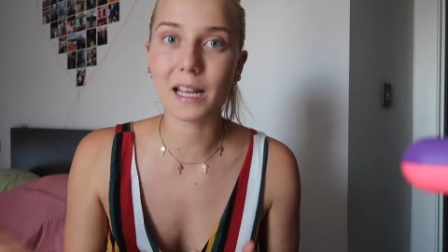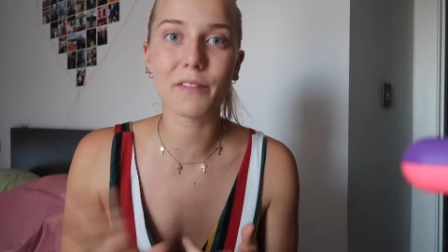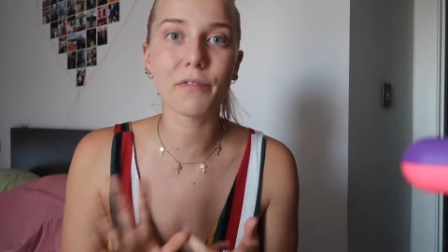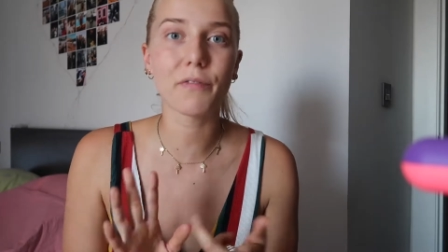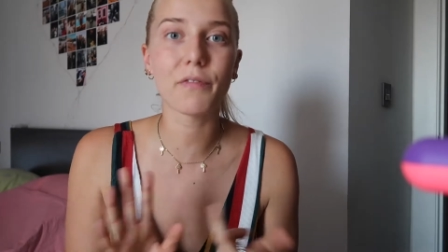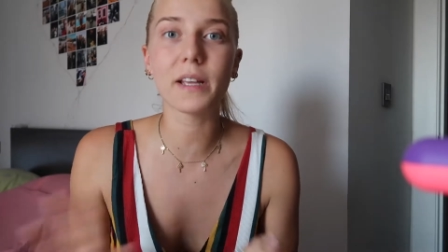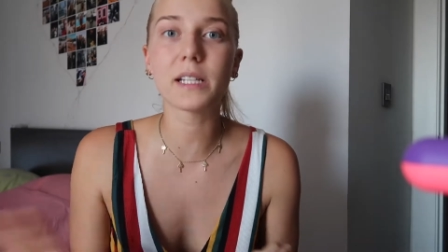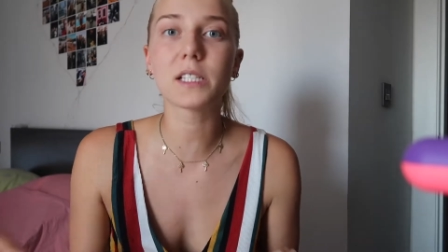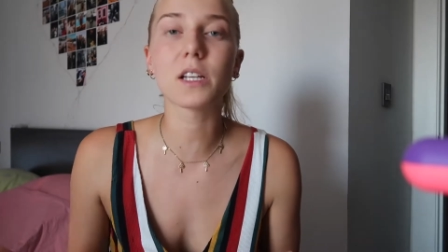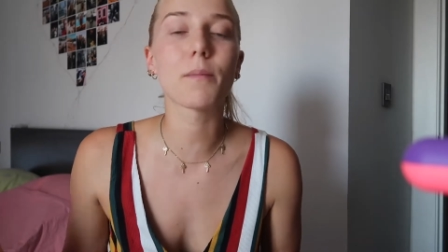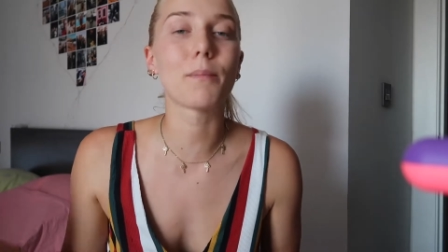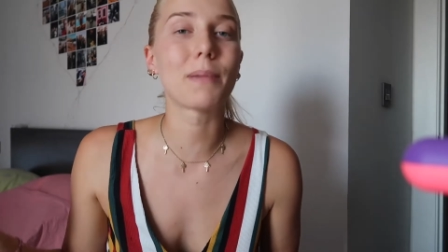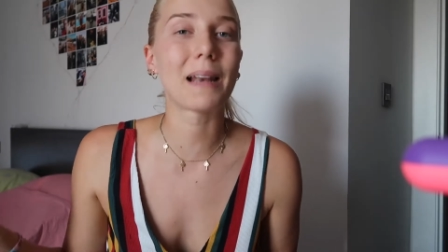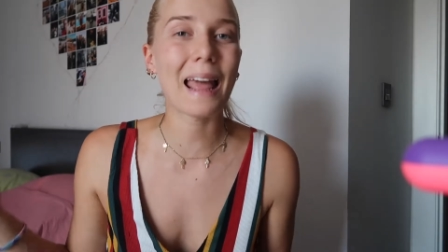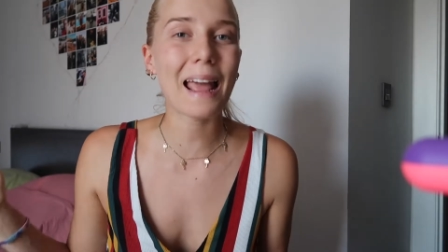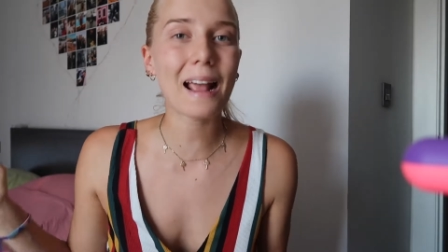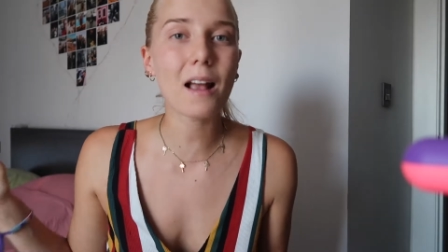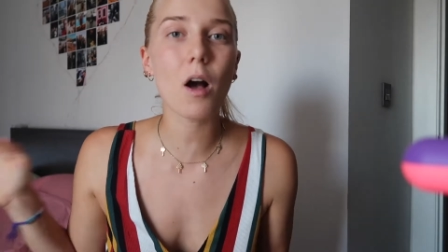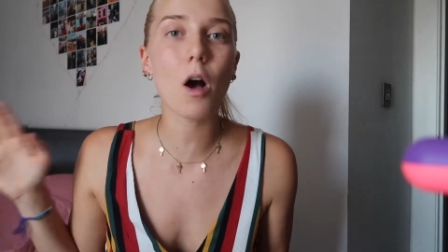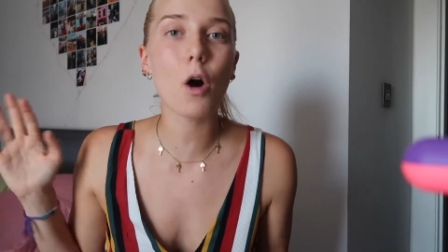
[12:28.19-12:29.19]
it fits
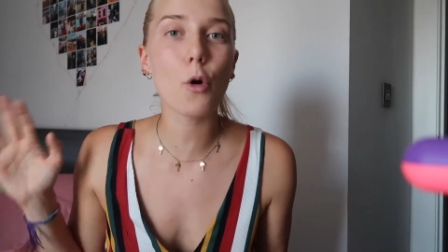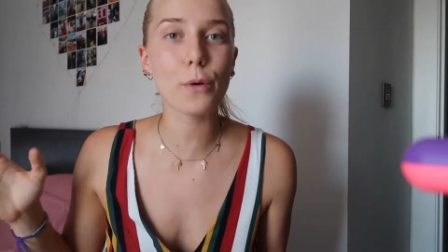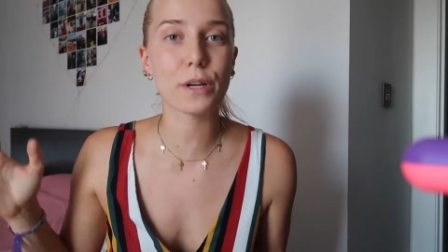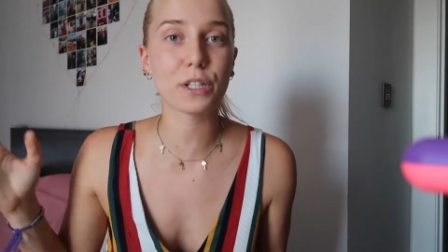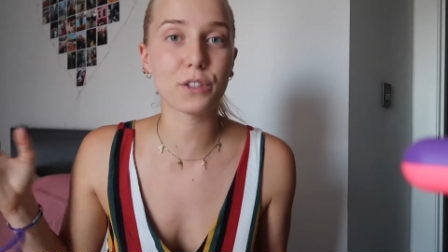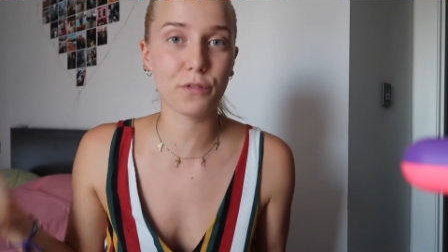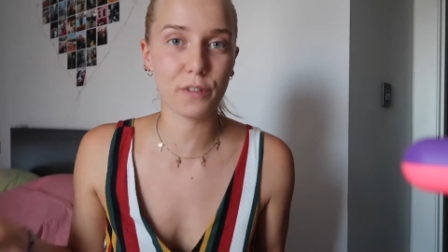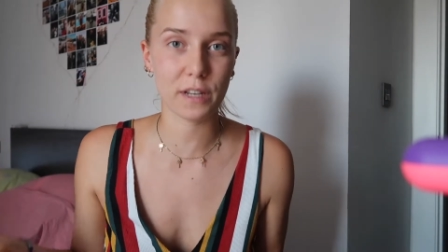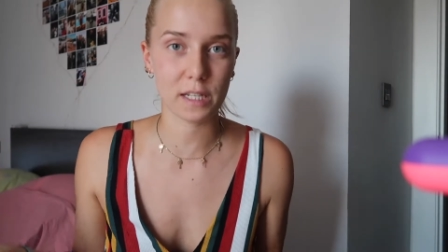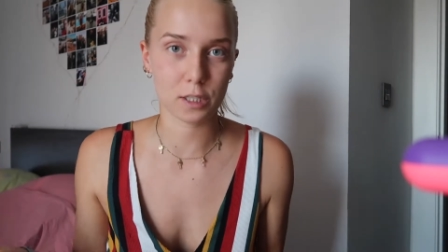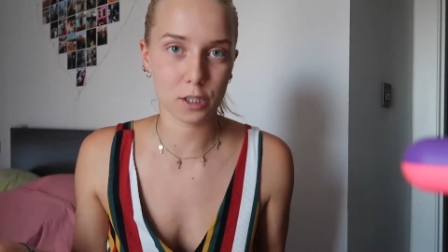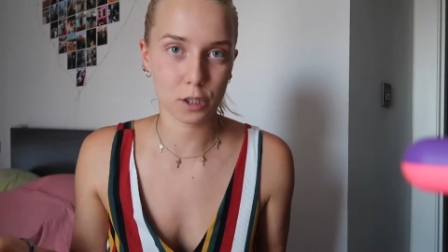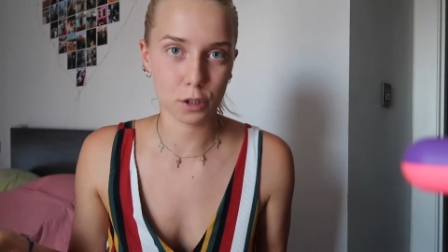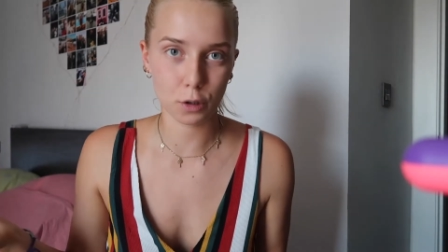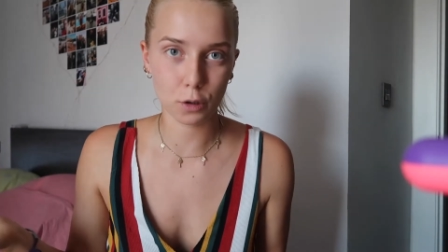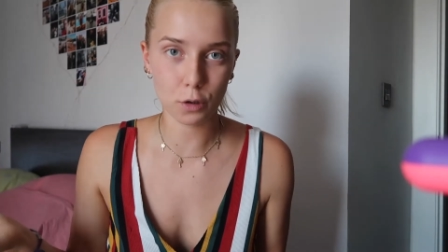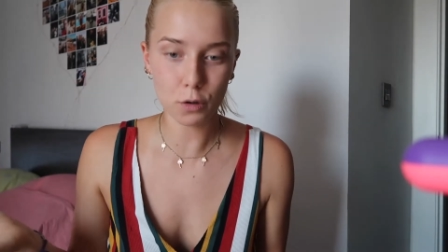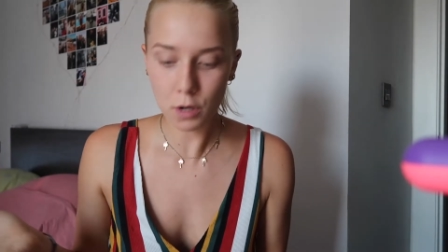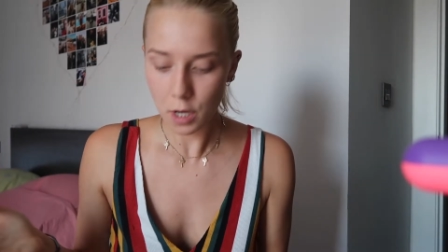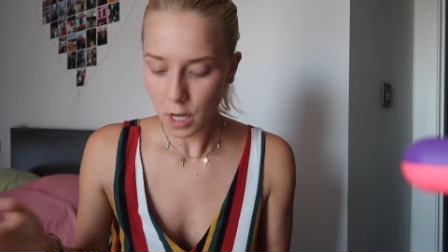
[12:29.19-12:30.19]
black always fits you
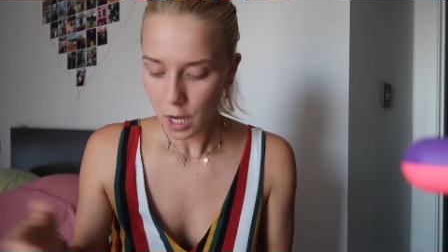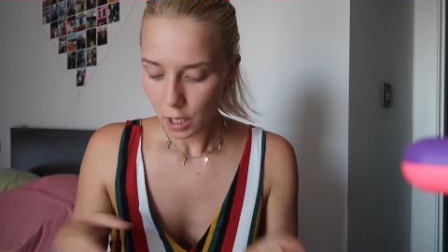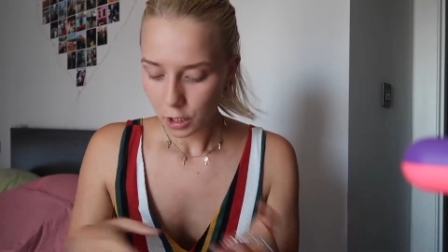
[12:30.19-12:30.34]
know